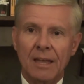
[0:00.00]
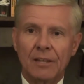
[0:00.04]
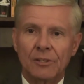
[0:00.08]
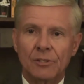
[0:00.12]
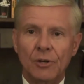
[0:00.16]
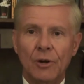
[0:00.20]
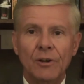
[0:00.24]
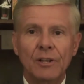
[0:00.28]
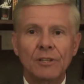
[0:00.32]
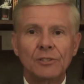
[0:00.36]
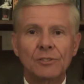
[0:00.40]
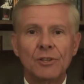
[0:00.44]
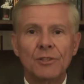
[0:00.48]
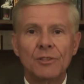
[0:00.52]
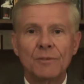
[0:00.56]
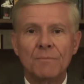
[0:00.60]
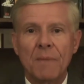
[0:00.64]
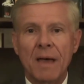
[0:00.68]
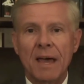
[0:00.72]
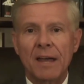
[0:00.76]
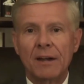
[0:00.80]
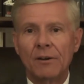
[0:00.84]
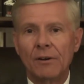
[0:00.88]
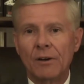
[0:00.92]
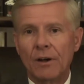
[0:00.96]
Turning to the
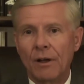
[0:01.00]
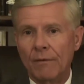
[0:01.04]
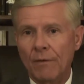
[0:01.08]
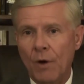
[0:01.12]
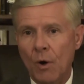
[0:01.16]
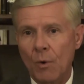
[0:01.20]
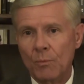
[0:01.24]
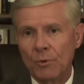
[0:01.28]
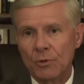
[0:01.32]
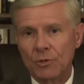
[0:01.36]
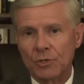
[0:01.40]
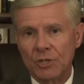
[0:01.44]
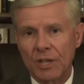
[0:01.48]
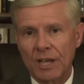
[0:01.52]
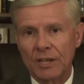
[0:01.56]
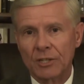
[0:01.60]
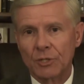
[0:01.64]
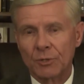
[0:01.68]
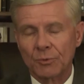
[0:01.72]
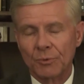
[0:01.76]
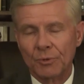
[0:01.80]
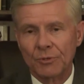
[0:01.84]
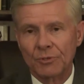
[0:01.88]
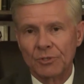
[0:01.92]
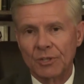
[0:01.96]
matter of
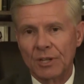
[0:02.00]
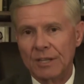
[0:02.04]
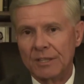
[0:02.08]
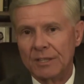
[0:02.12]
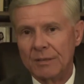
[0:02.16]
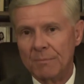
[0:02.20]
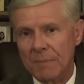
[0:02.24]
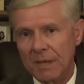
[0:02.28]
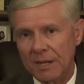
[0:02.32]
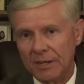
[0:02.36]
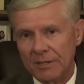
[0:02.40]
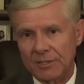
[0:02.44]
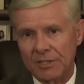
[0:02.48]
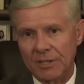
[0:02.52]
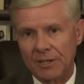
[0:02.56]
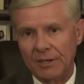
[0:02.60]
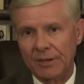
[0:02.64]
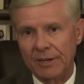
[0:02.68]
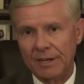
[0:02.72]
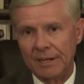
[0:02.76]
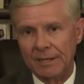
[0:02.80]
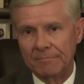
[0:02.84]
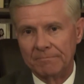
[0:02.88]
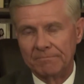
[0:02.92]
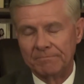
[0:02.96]
homosexuals in the
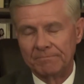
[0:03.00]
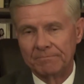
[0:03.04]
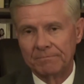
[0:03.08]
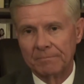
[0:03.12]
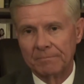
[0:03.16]
military,